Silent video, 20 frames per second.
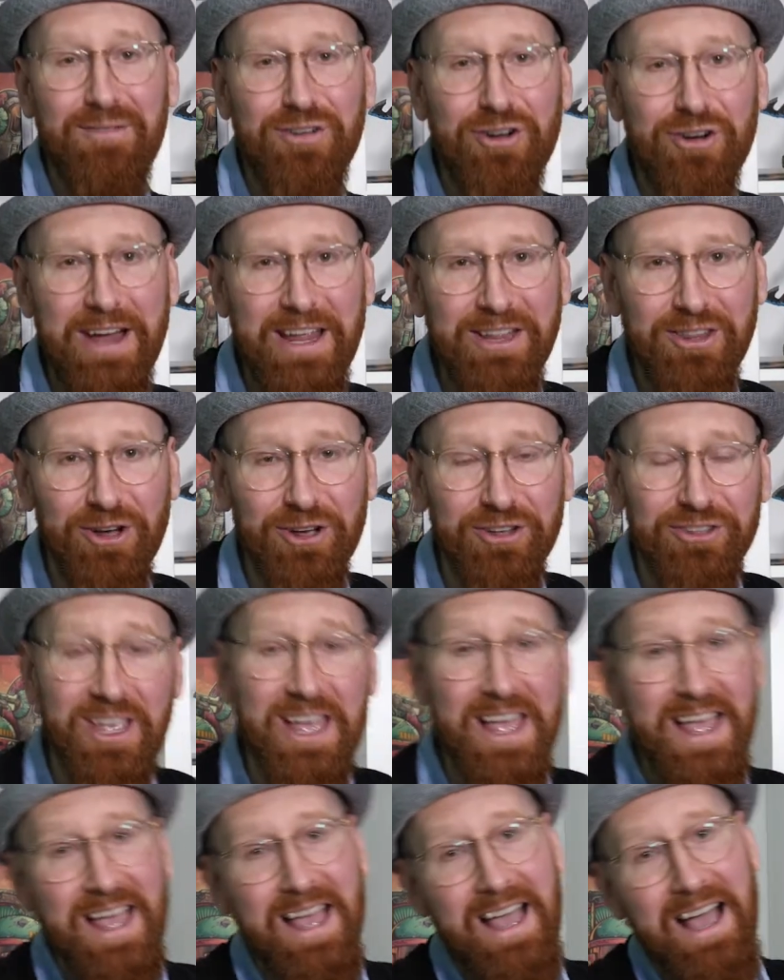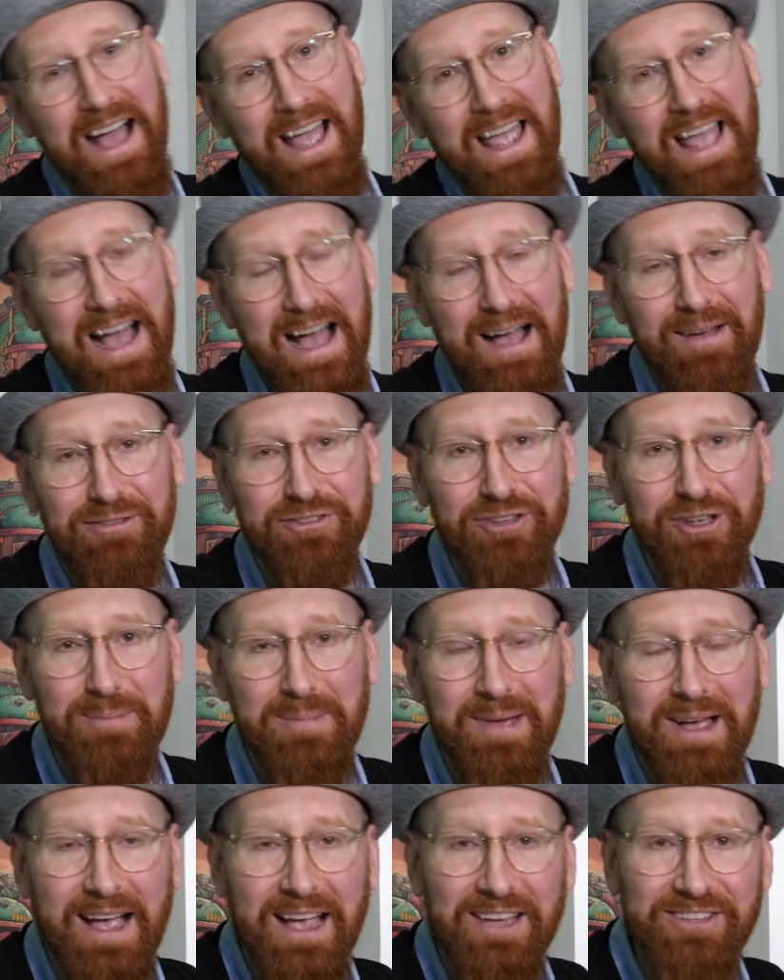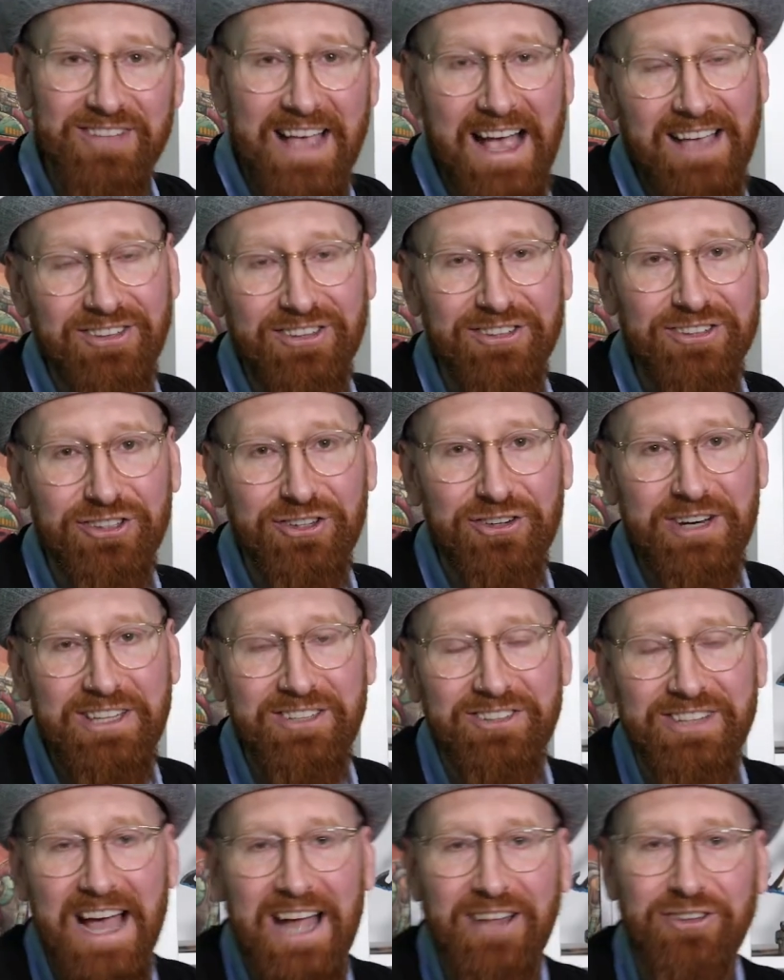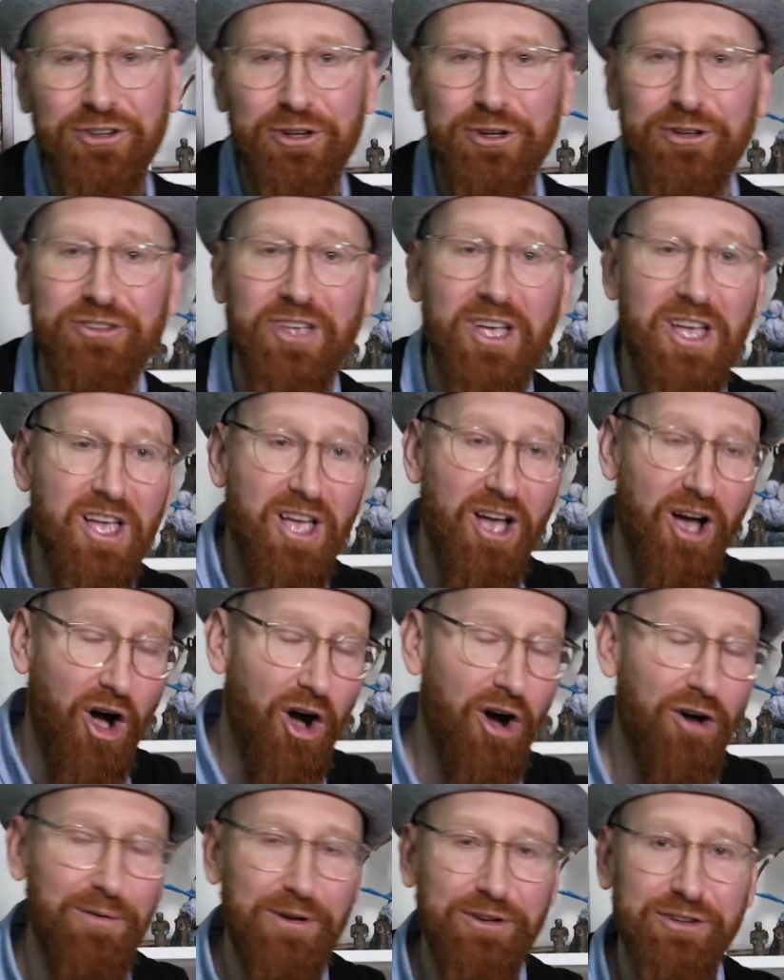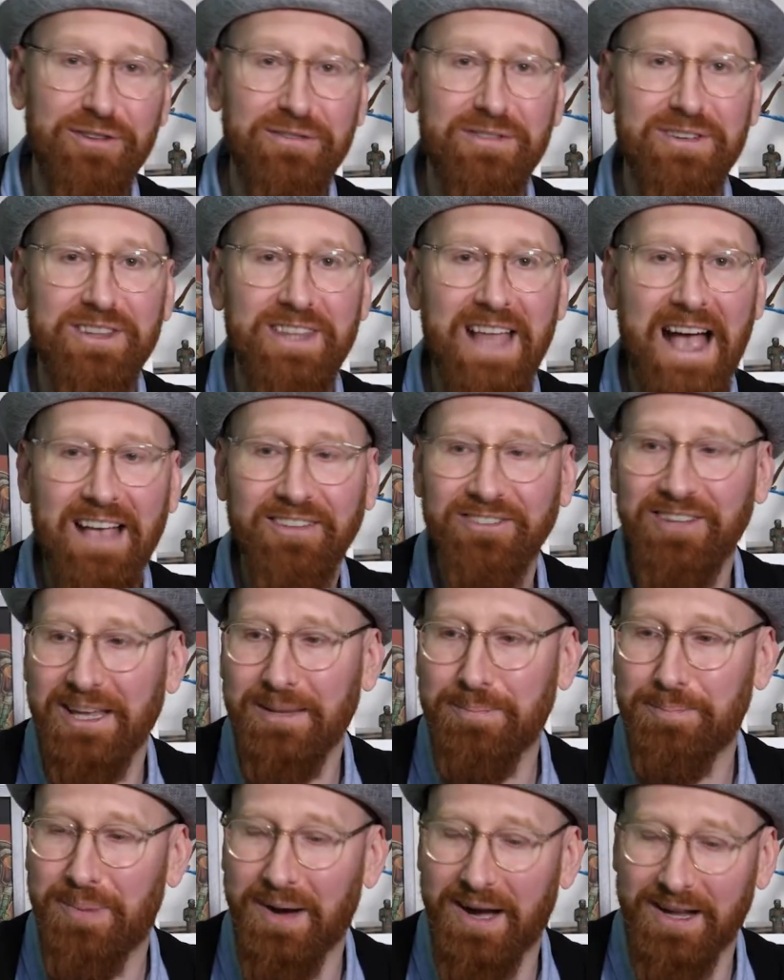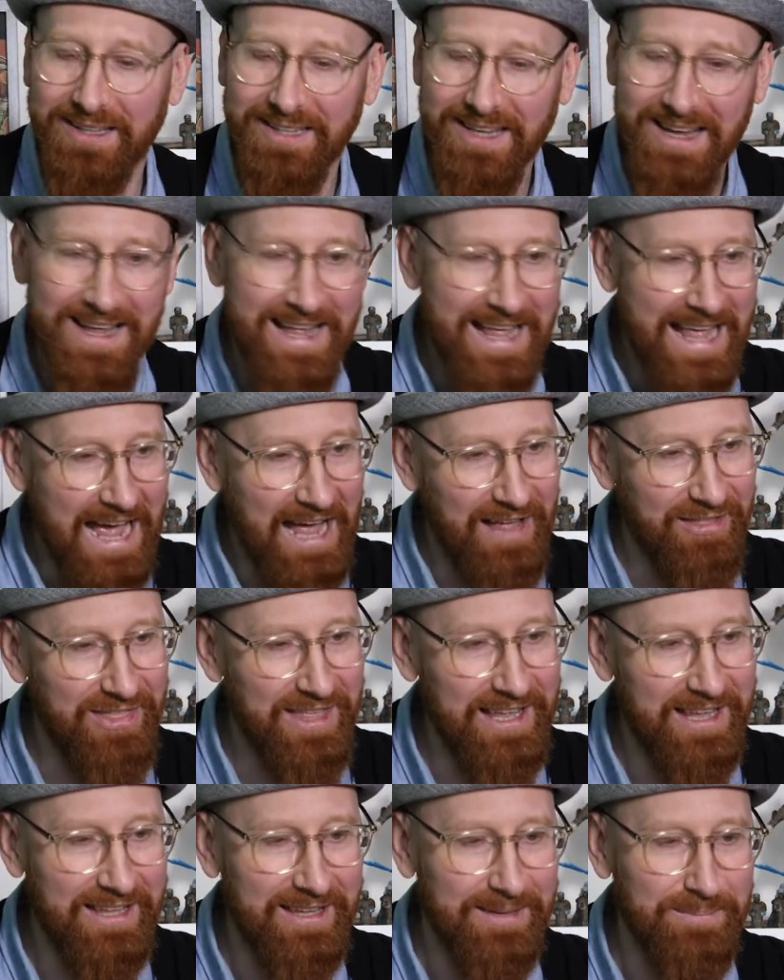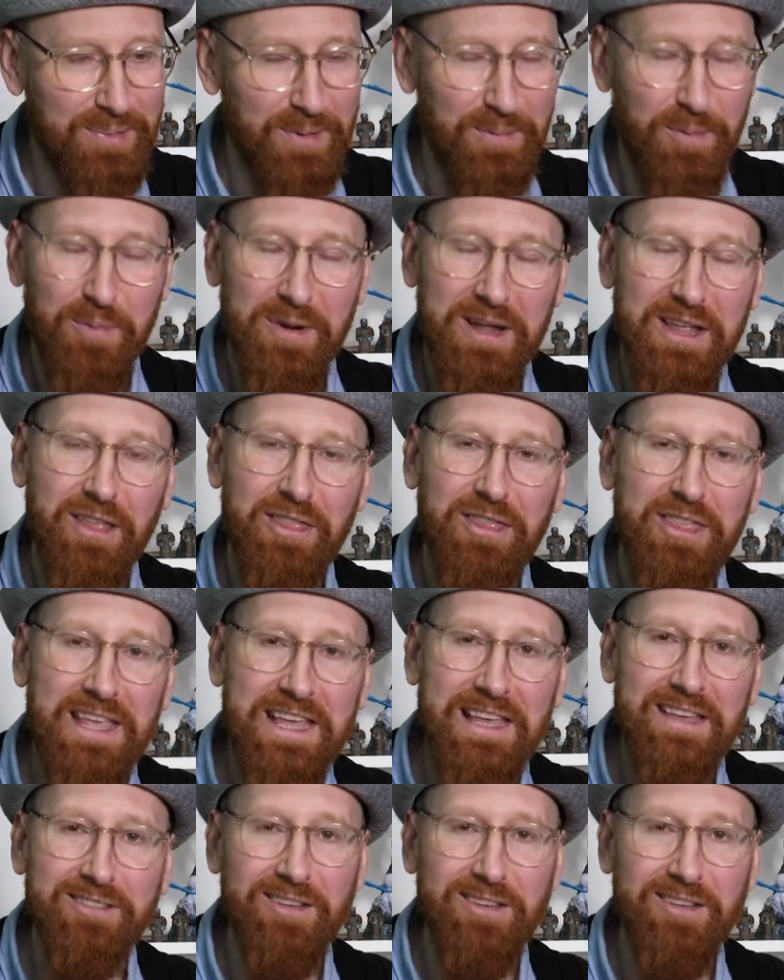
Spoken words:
Kratos, I have some Assassin's Creed statues, all which are fantastic, but I think probably these